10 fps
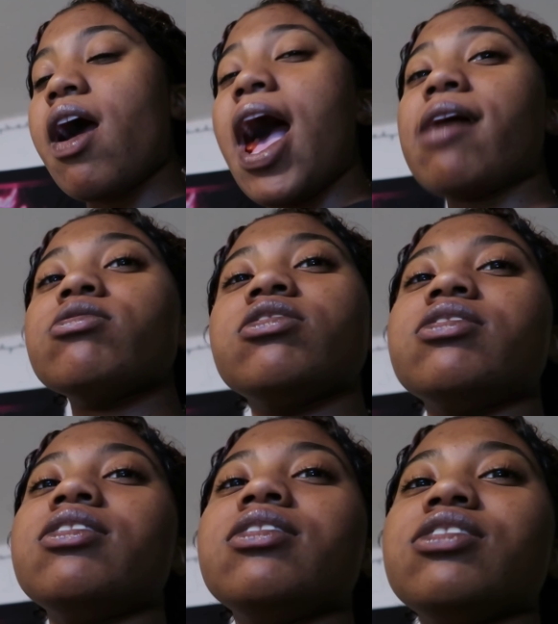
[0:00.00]
after
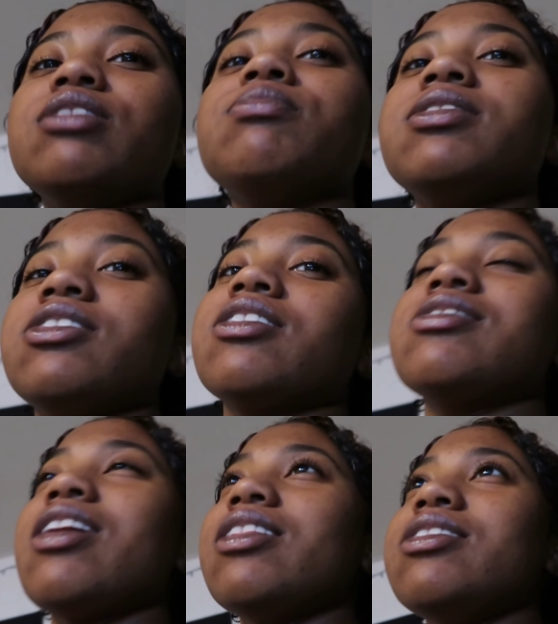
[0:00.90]
just eating chips and
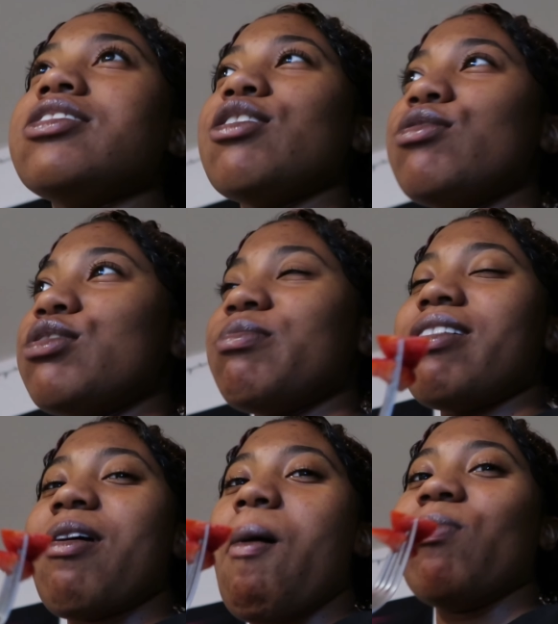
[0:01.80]
chicken salad sandwich.
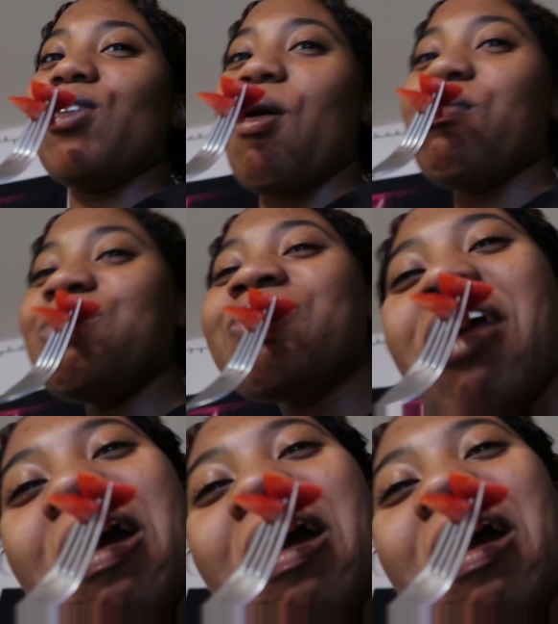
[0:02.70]
Well, you know.